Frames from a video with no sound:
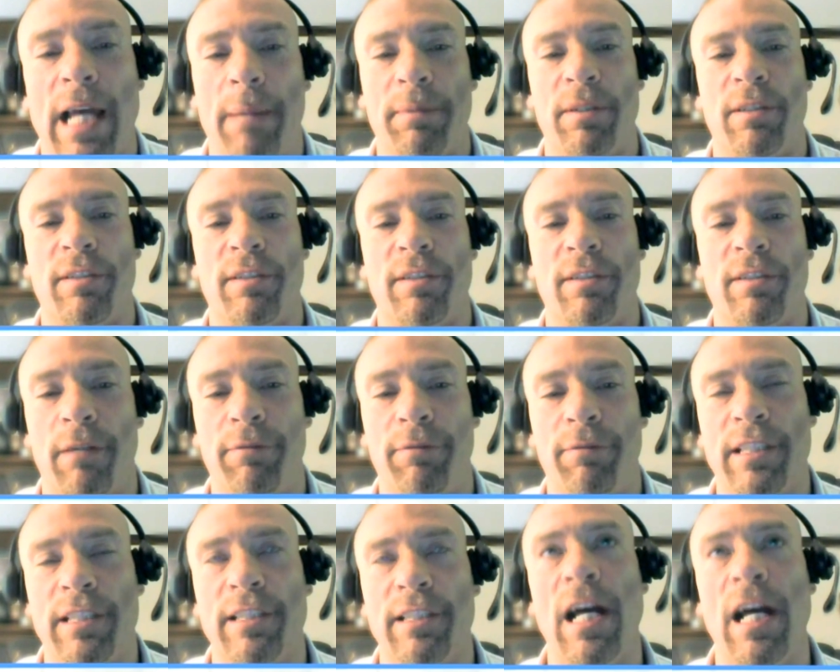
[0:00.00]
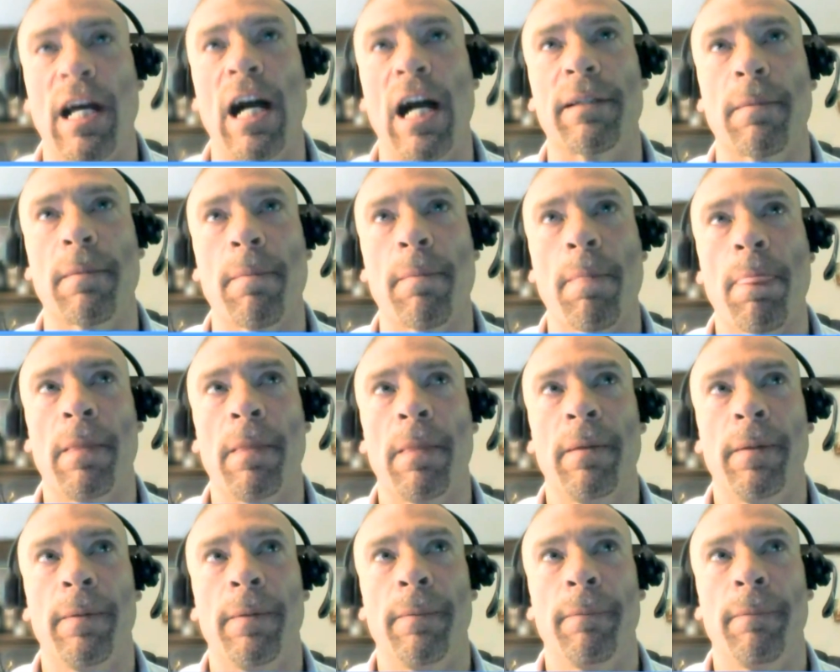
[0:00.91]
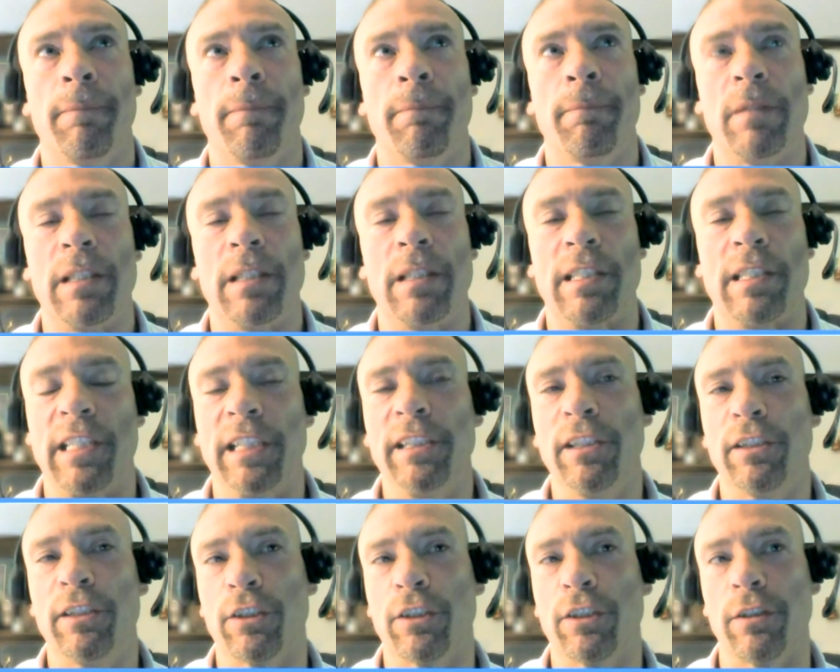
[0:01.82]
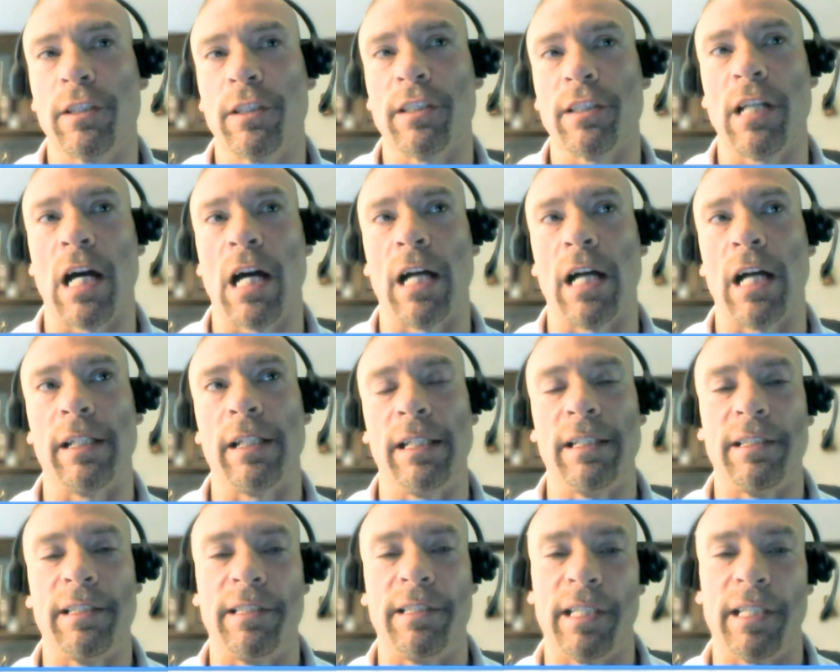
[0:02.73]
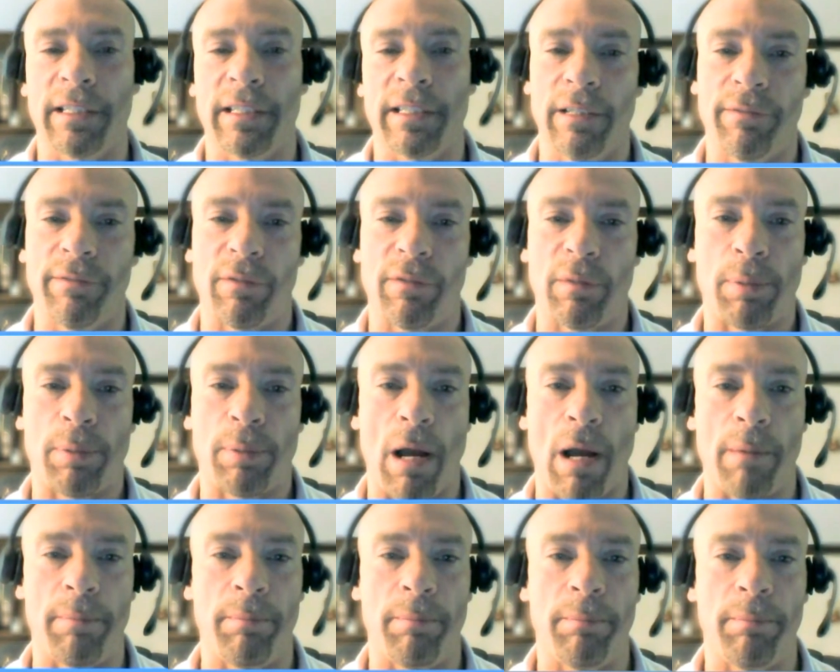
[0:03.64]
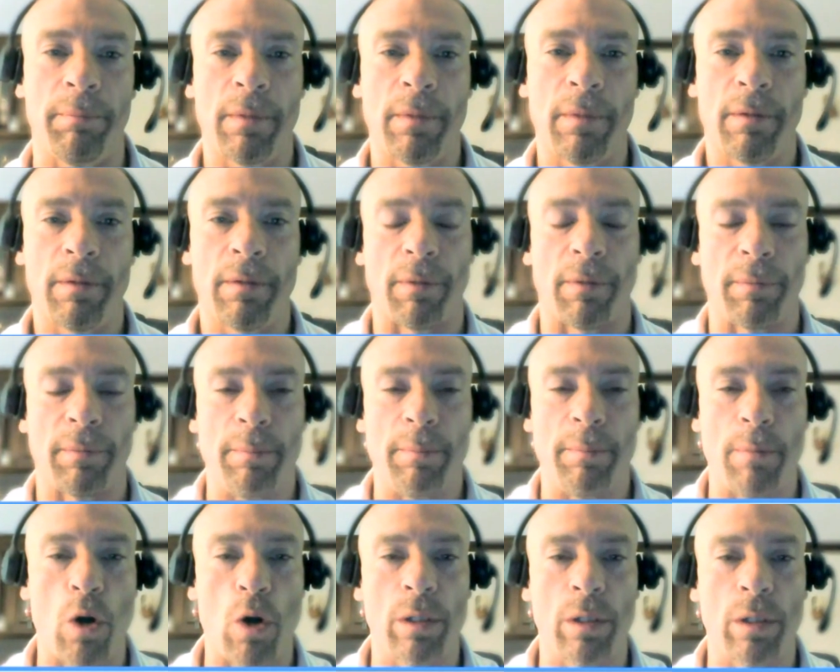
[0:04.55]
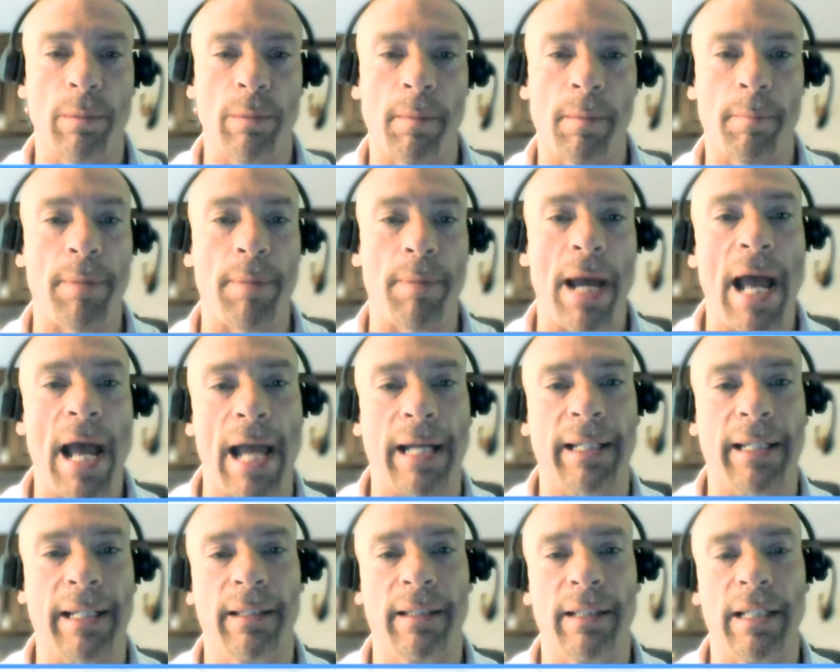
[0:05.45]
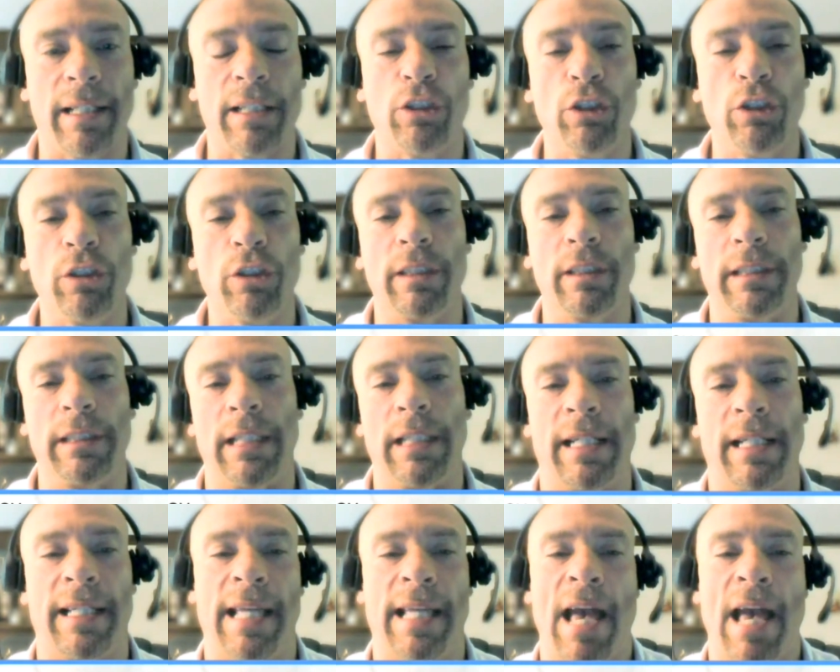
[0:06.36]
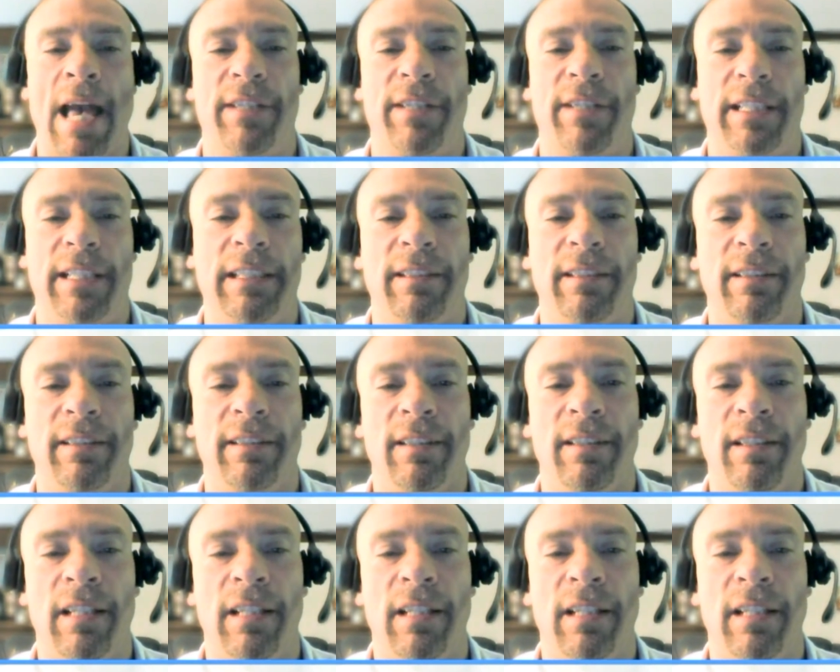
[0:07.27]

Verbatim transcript: taps and stuff, it's not, the signature is not indicative of a problem from the modem back. It's usually a cavity.